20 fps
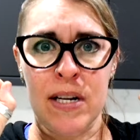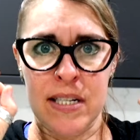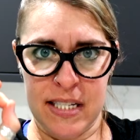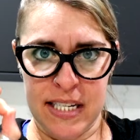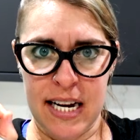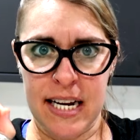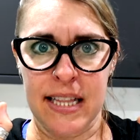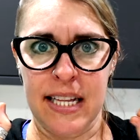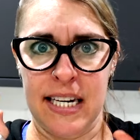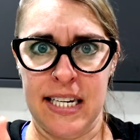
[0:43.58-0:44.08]

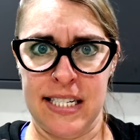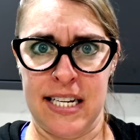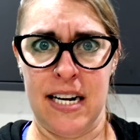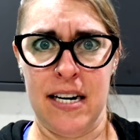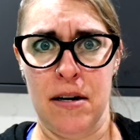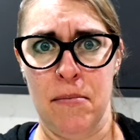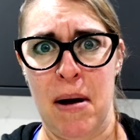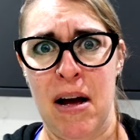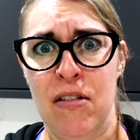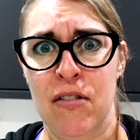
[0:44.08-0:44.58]
insanely
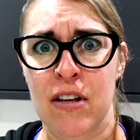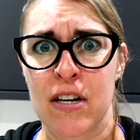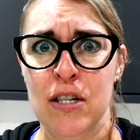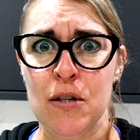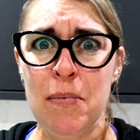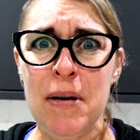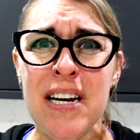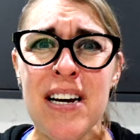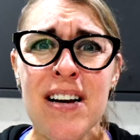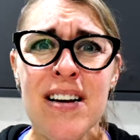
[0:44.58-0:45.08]
excited about this
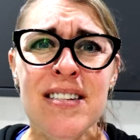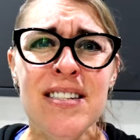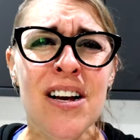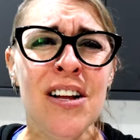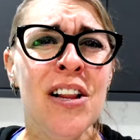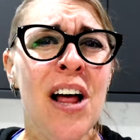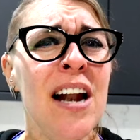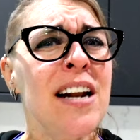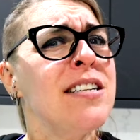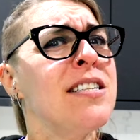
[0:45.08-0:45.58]
because a
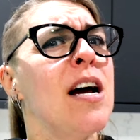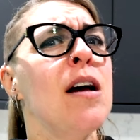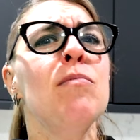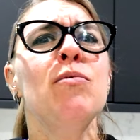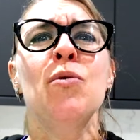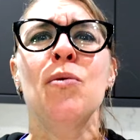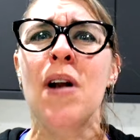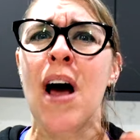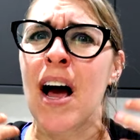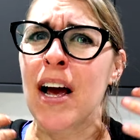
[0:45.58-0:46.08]
lot of
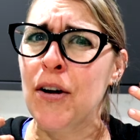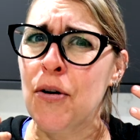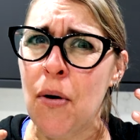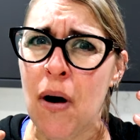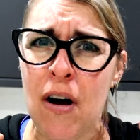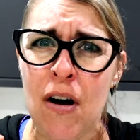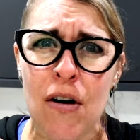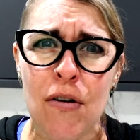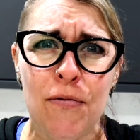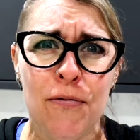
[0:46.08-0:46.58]
times when I go
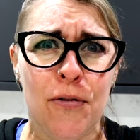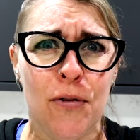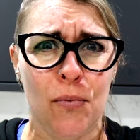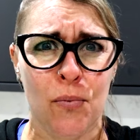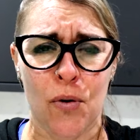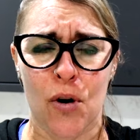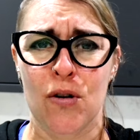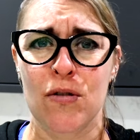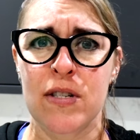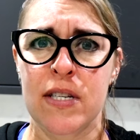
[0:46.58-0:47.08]
out for
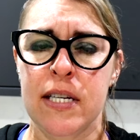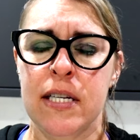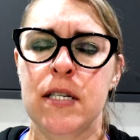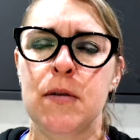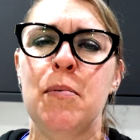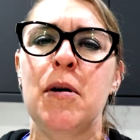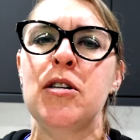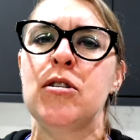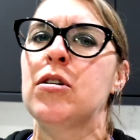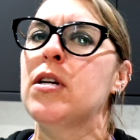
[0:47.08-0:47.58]
roasts,
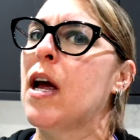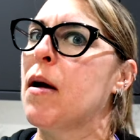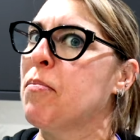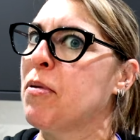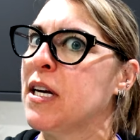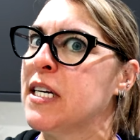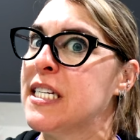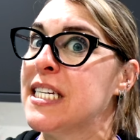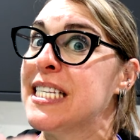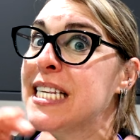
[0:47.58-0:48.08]
especially at
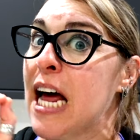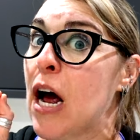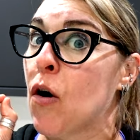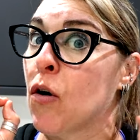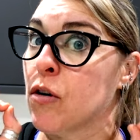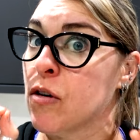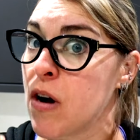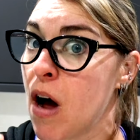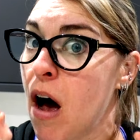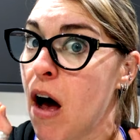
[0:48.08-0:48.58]
places that
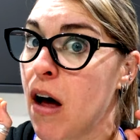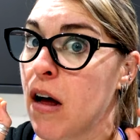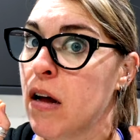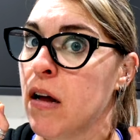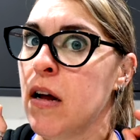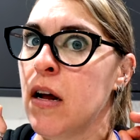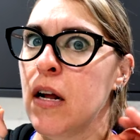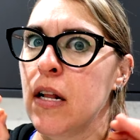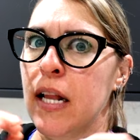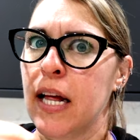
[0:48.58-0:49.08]
are
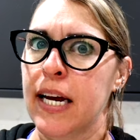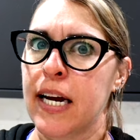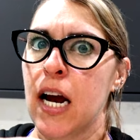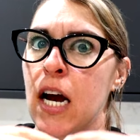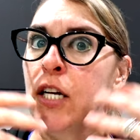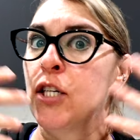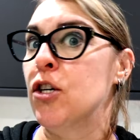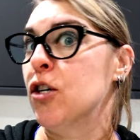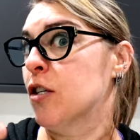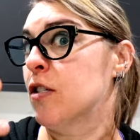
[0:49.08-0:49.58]
not
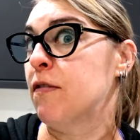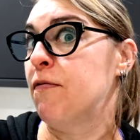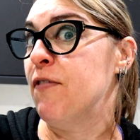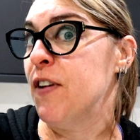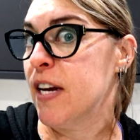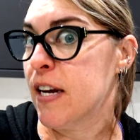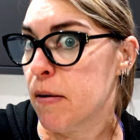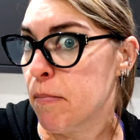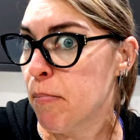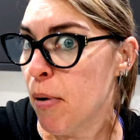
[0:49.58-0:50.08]
like a just
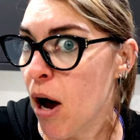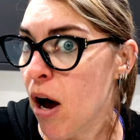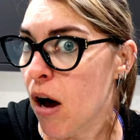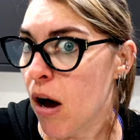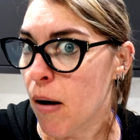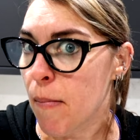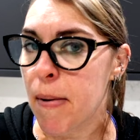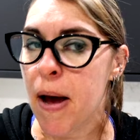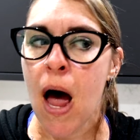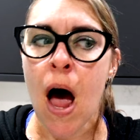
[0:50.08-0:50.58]
vegan
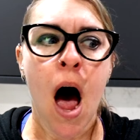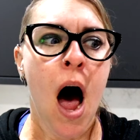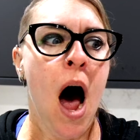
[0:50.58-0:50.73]
pub,